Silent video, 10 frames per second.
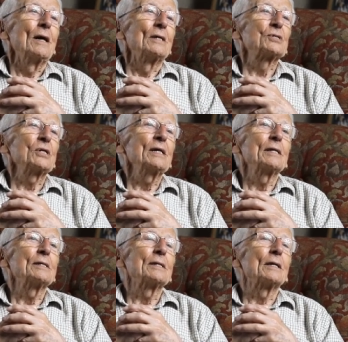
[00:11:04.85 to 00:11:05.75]
she
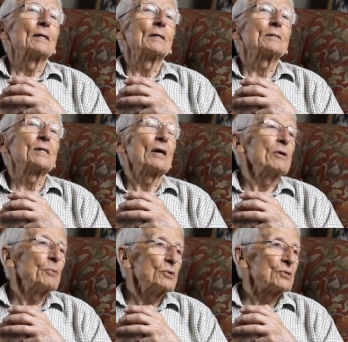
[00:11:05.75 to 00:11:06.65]
and uh,
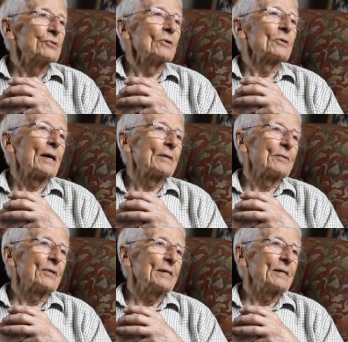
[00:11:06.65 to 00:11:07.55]
Terry Bushnell
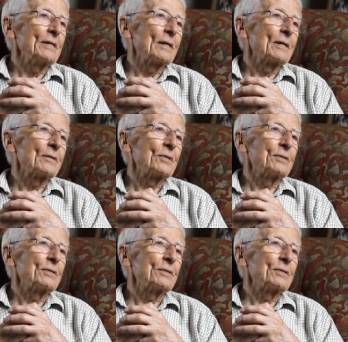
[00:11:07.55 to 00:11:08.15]
and the uh,